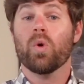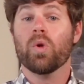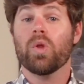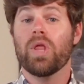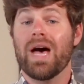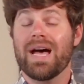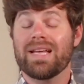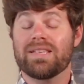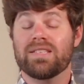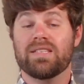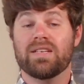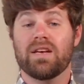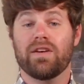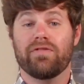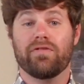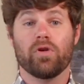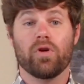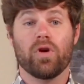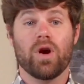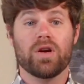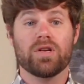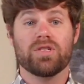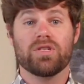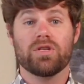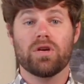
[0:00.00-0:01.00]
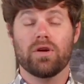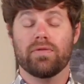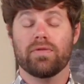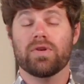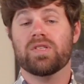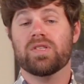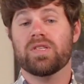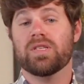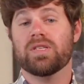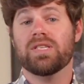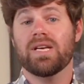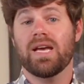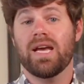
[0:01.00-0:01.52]
Well, that's it for our service
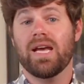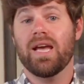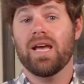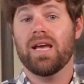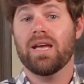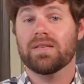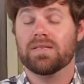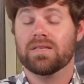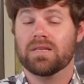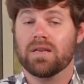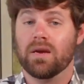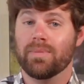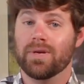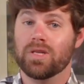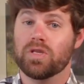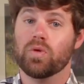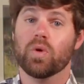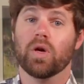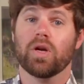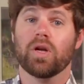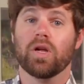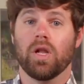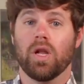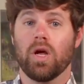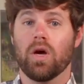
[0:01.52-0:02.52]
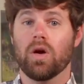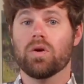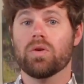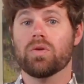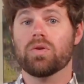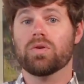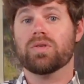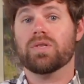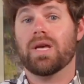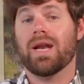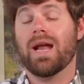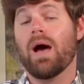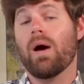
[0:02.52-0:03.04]
today. It's coming to a
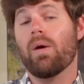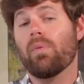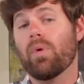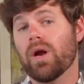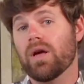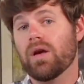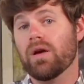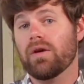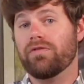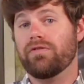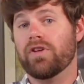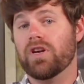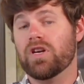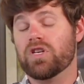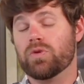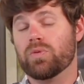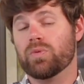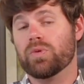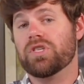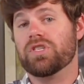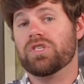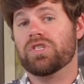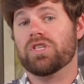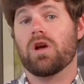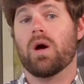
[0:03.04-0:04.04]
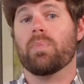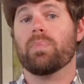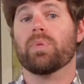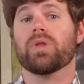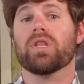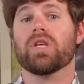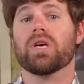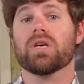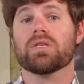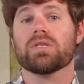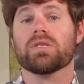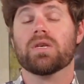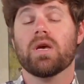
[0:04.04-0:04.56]
close, and I want to finish with just a couple
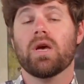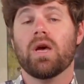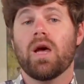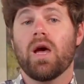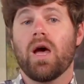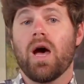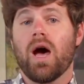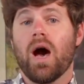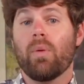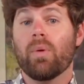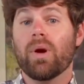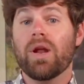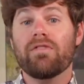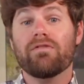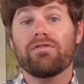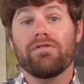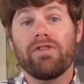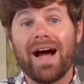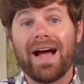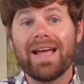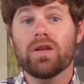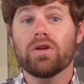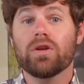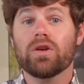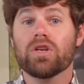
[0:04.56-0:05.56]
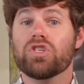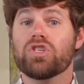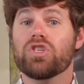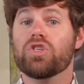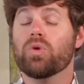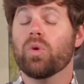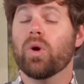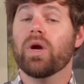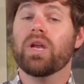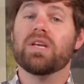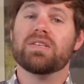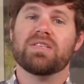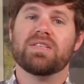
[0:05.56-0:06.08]
things. I want to invite you to
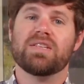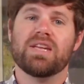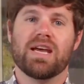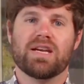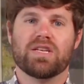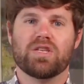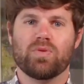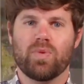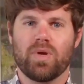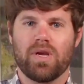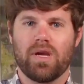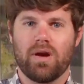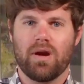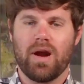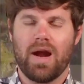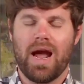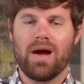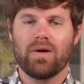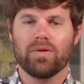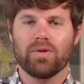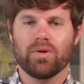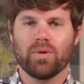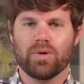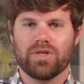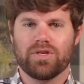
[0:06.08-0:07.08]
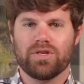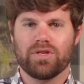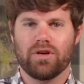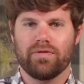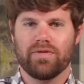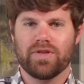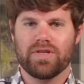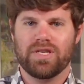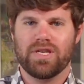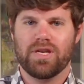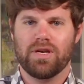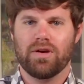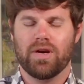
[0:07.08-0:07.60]
join us next week at our outdoor
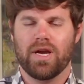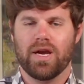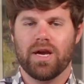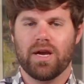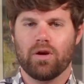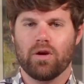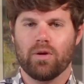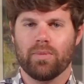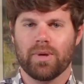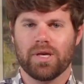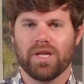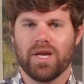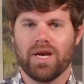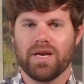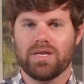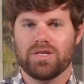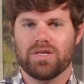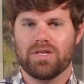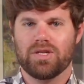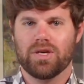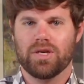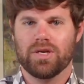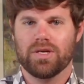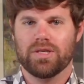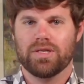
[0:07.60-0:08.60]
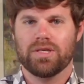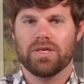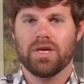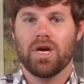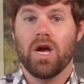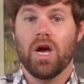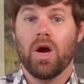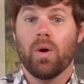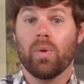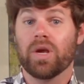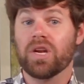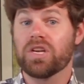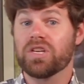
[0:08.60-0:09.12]
service here at Cobourg Alliance Church.
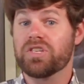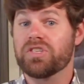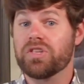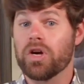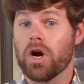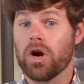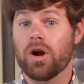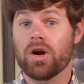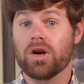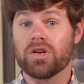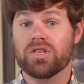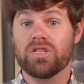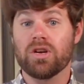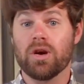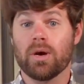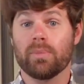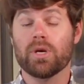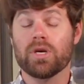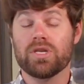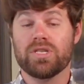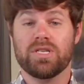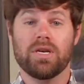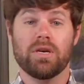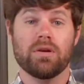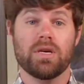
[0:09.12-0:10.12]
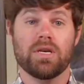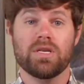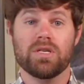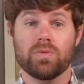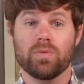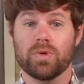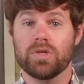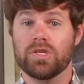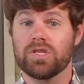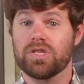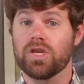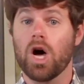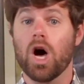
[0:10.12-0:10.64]
We're going to start our summer series,
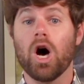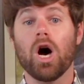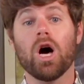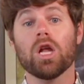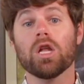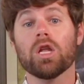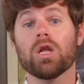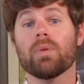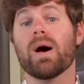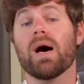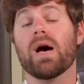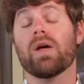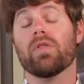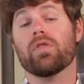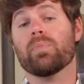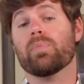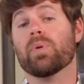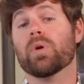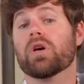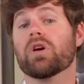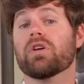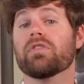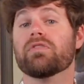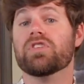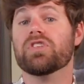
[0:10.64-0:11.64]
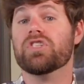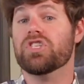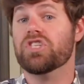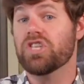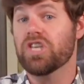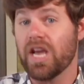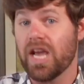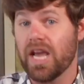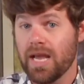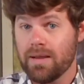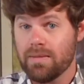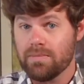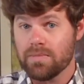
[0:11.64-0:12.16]
which is all about the book of
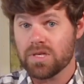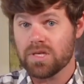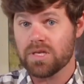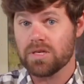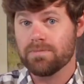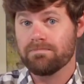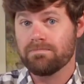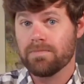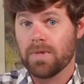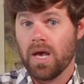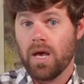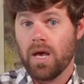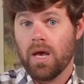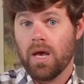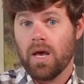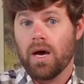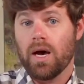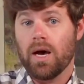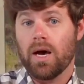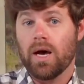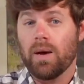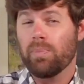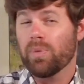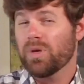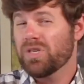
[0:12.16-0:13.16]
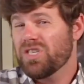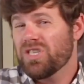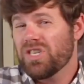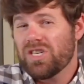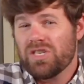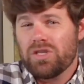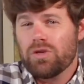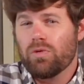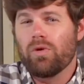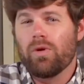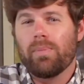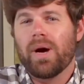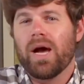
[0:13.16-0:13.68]
James. But
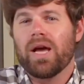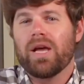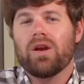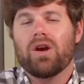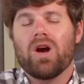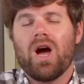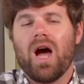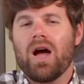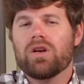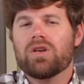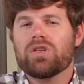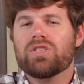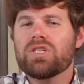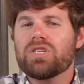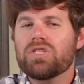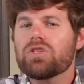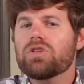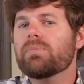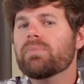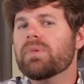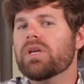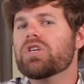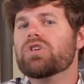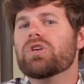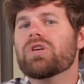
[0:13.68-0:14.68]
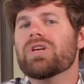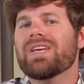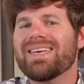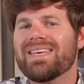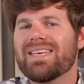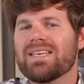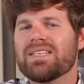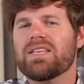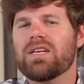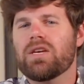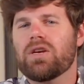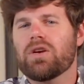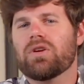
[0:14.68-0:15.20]
just a reminder, our digital ministry
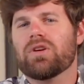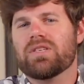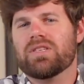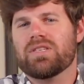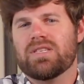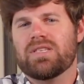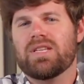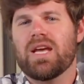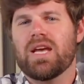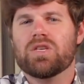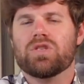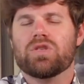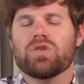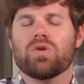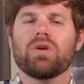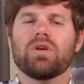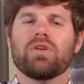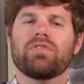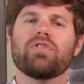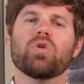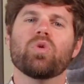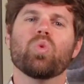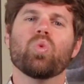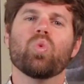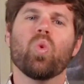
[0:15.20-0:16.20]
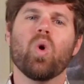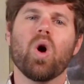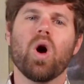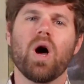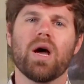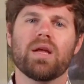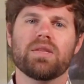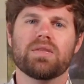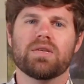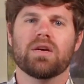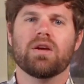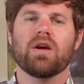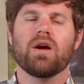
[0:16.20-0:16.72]
is here to stay, so if you
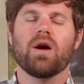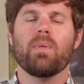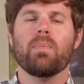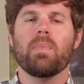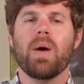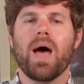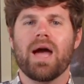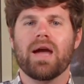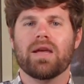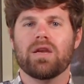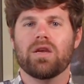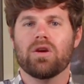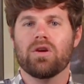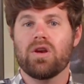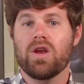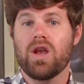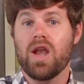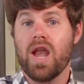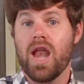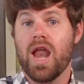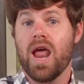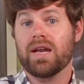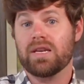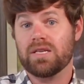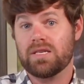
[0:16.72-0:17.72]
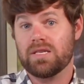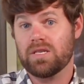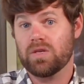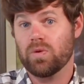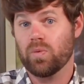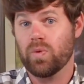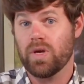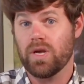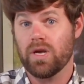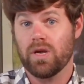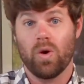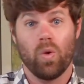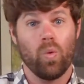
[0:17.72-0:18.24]
want to come back here next
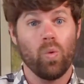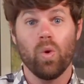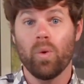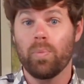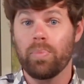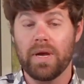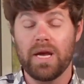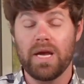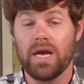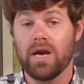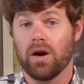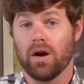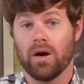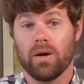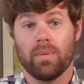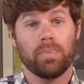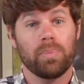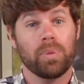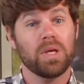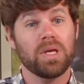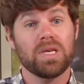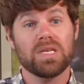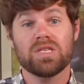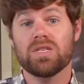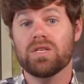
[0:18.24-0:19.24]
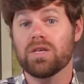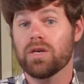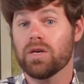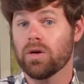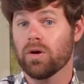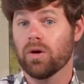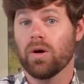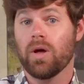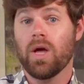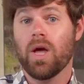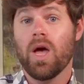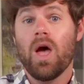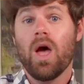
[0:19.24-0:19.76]
week, we'll be here. Please do.
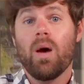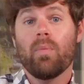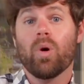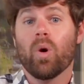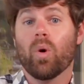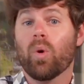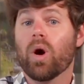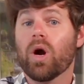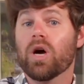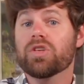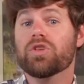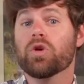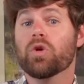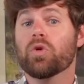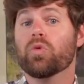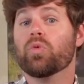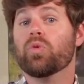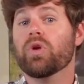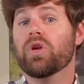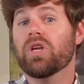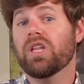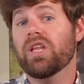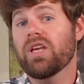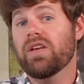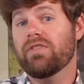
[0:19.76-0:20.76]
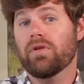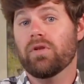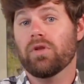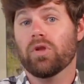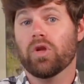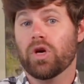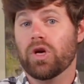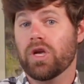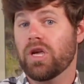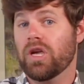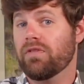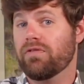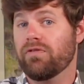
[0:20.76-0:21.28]
But we're also really
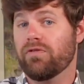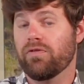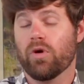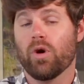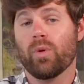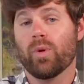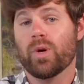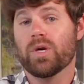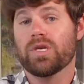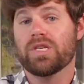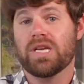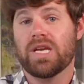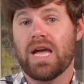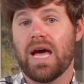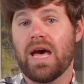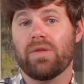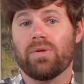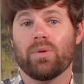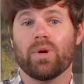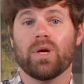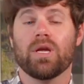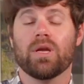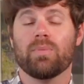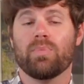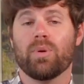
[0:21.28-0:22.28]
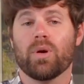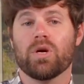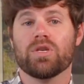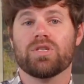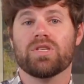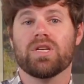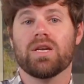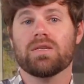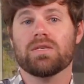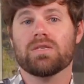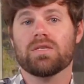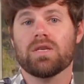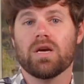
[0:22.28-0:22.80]
looking forward to gathering in
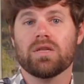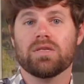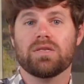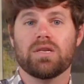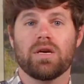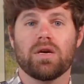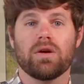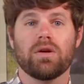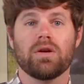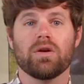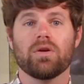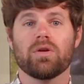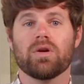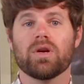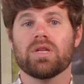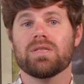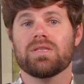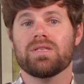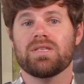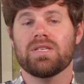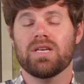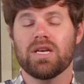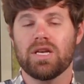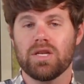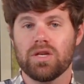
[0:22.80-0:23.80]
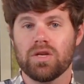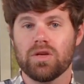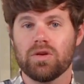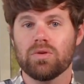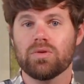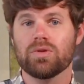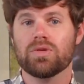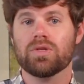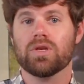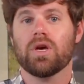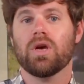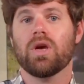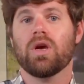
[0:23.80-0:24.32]
person as Ontario
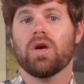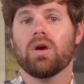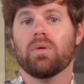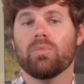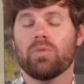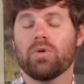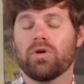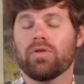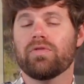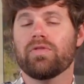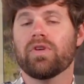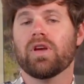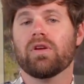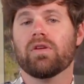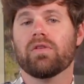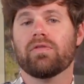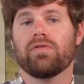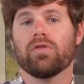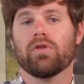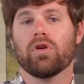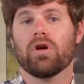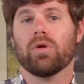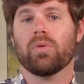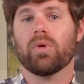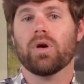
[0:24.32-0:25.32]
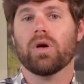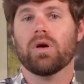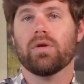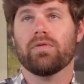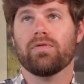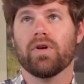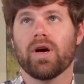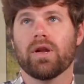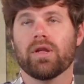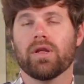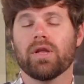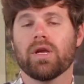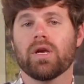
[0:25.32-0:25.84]
continues moving forward,
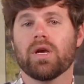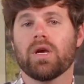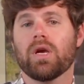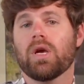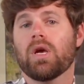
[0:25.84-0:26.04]
finally.